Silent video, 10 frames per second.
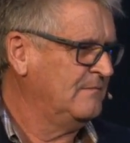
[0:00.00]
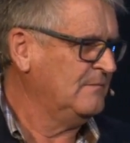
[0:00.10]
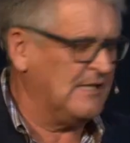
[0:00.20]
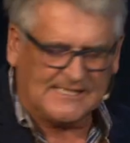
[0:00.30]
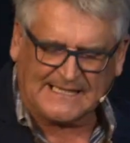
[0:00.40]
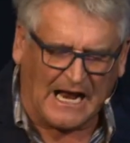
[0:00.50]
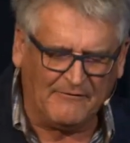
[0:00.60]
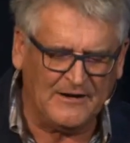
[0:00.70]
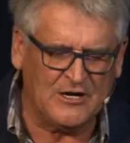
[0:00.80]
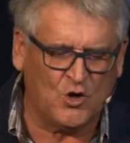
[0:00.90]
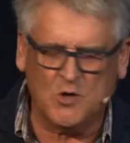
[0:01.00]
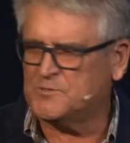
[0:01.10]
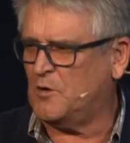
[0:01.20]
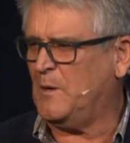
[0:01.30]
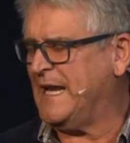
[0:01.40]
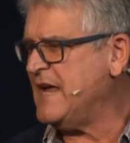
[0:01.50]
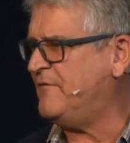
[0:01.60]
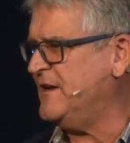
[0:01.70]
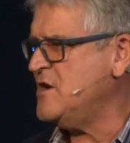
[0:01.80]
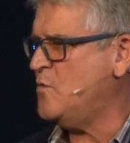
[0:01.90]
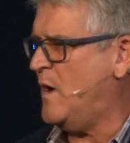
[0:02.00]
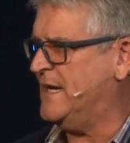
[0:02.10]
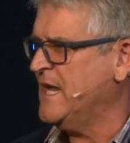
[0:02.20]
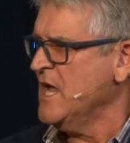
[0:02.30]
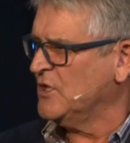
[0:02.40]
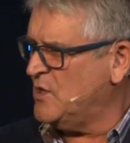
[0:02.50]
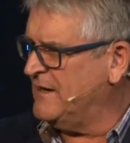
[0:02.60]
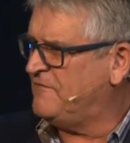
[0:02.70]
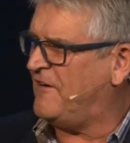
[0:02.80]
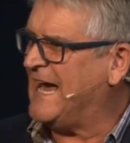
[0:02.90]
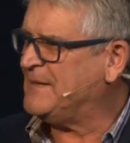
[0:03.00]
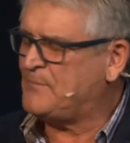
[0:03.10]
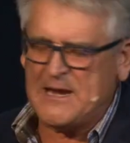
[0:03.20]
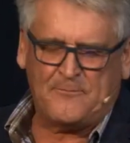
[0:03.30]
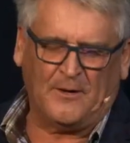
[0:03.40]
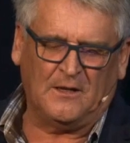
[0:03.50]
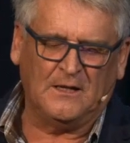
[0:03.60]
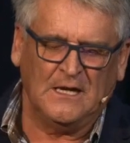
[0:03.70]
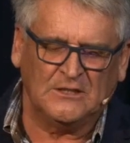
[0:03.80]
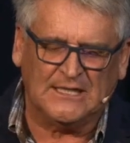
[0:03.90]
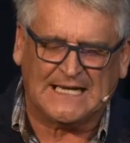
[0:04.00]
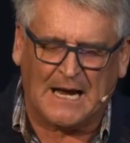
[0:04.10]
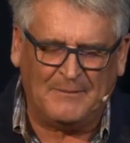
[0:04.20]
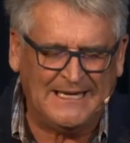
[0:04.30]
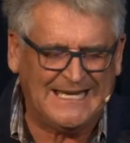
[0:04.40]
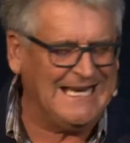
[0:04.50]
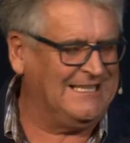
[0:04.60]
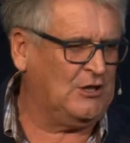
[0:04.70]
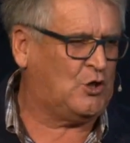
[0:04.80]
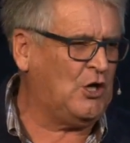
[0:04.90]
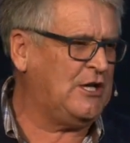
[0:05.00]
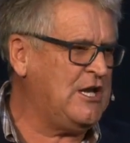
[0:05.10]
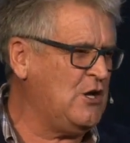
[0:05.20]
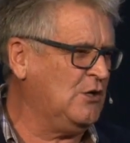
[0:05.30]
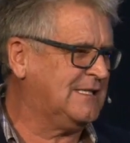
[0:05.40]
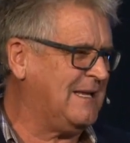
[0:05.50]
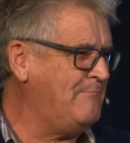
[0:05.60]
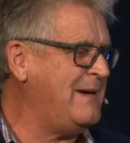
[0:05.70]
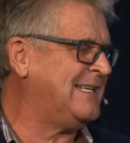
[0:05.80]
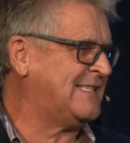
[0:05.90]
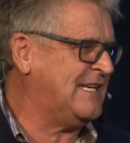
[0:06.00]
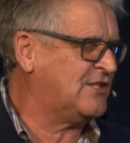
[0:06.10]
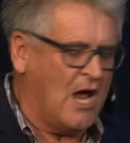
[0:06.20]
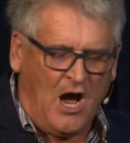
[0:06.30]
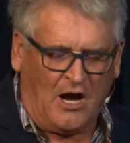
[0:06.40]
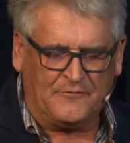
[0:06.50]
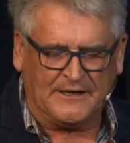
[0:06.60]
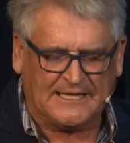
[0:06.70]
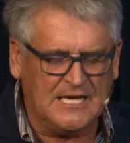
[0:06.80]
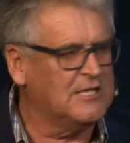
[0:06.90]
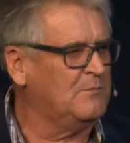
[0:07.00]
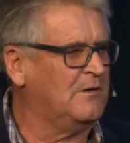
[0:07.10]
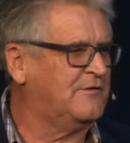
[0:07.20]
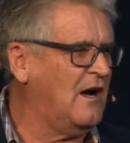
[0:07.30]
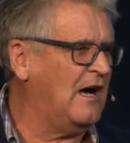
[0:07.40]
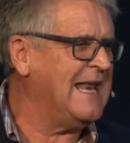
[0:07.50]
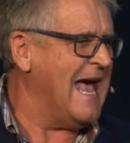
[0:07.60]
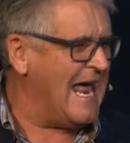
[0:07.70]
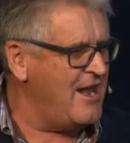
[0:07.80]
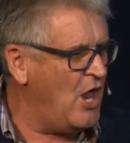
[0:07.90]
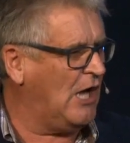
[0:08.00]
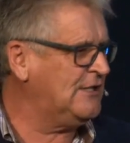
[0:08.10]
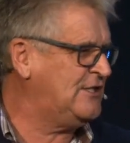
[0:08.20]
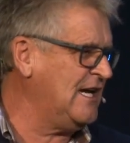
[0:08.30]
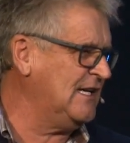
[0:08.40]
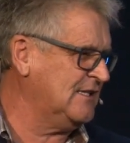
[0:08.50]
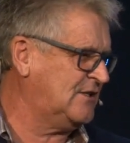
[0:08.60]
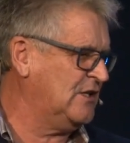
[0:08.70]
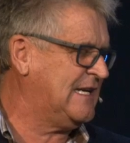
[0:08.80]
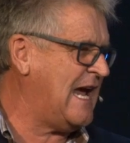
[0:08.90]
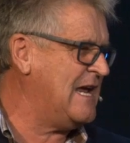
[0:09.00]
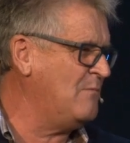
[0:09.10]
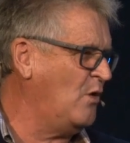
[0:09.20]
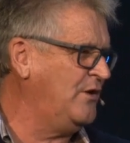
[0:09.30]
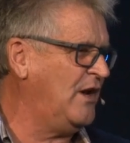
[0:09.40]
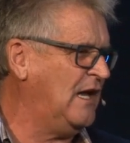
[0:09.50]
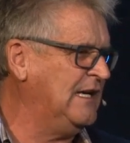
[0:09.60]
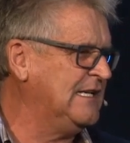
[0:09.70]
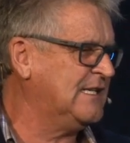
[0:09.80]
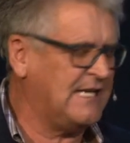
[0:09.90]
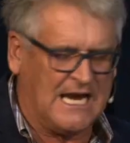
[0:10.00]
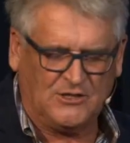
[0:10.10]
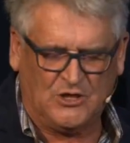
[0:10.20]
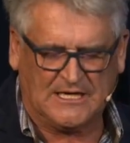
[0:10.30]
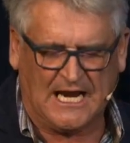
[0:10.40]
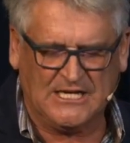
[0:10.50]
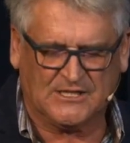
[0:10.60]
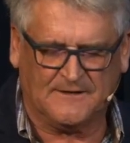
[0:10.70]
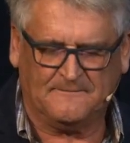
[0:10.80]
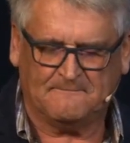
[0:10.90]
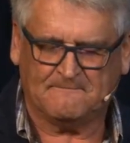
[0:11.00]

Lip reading: discovery groups, or whatever you want, to invite people to come and hear the good news, the message of the kingdom of God, and not just to gain more knowledge and education.